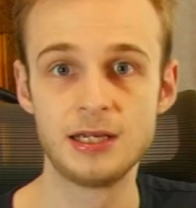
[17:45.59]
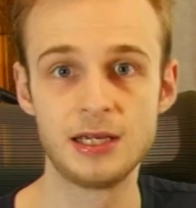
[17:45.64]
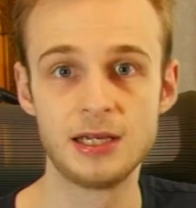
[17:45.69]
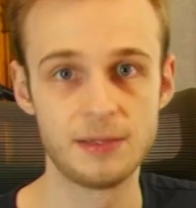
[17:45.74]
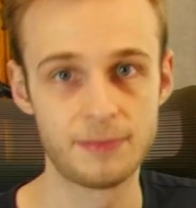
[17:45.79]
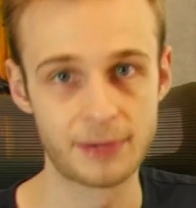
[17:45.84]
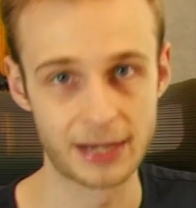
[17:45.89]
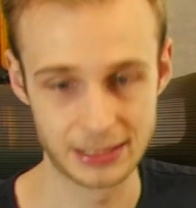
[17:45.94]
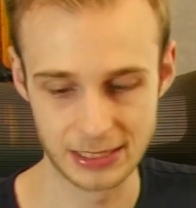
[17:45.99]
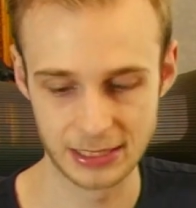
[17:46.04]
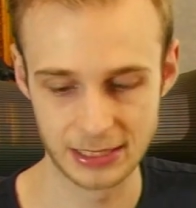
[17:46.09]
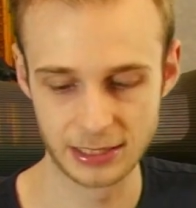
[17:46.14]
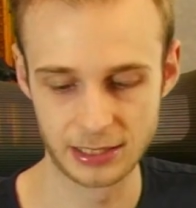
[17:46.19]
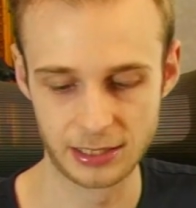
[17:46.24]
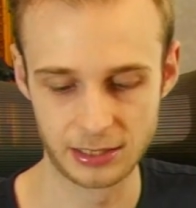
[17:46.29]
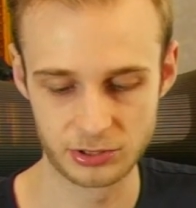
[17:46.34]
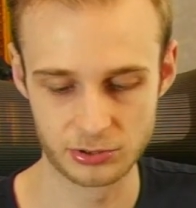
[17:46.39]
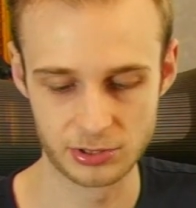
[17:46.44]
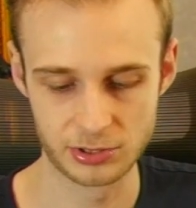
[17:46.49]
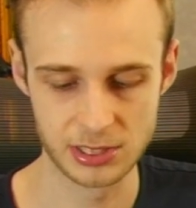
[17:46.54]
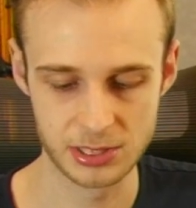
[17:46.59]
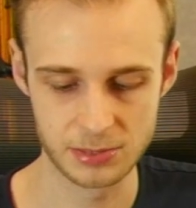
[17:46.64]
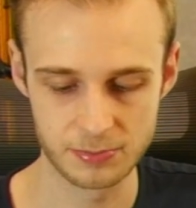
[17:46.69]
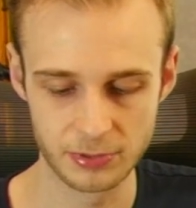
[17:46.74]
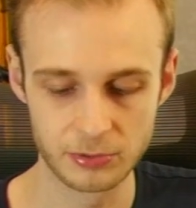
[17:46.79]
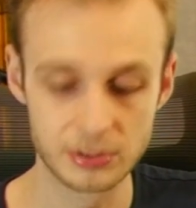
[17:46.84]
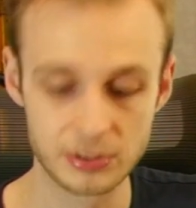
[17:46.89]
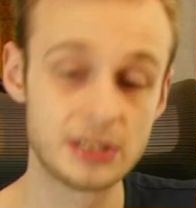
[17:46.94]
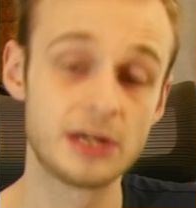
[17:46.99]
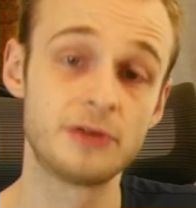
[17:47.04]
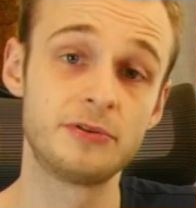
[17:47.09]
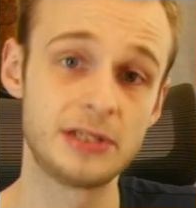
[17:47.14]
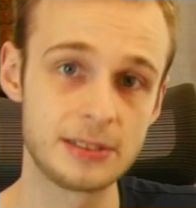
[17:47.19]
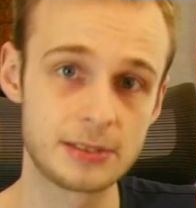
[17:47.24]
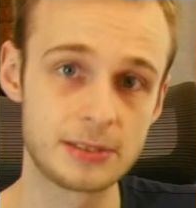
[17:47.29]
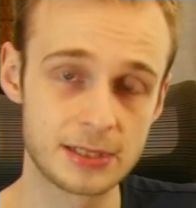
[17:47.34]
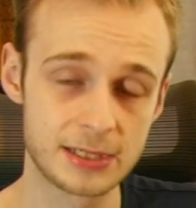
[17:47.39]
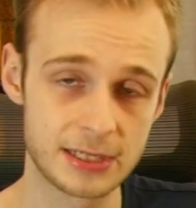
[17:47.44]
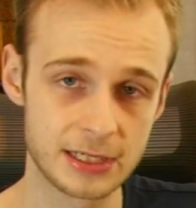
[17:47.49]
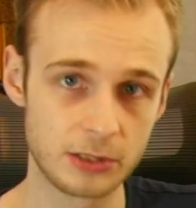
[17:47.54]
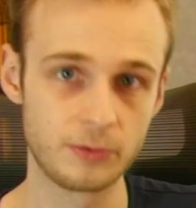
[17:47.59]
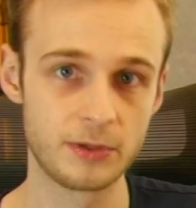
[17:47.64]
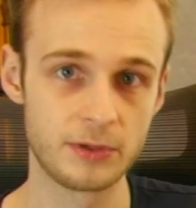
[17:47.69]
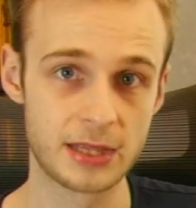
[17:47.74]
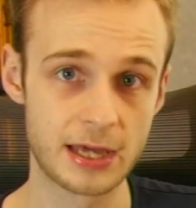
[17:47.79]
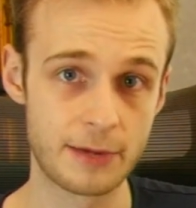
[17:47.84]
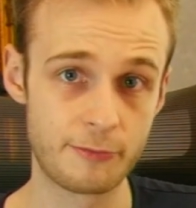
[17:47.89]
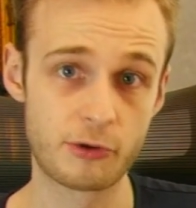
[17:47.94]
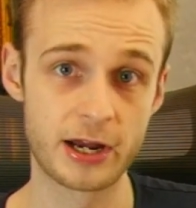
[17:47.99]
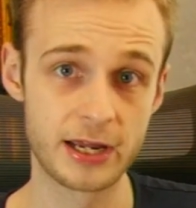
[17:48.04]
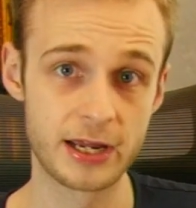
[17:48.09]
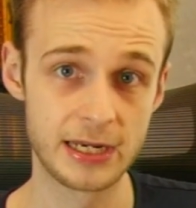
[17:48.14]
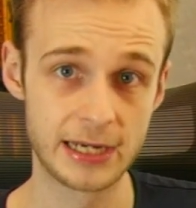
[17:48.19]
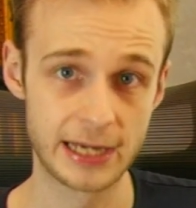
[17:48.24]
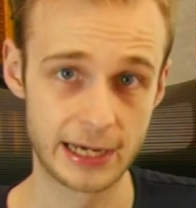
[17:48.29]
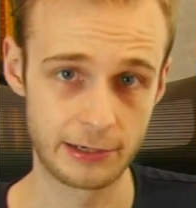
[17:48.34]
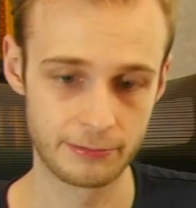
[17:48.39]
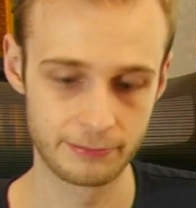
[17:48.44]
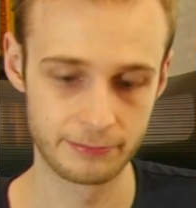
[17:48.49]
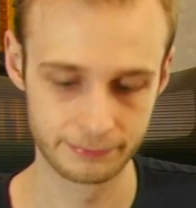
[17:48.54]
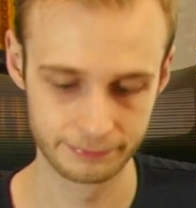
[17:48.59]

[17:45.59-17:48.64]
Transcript: hepatic arteries, but we don't need to deal with them right now.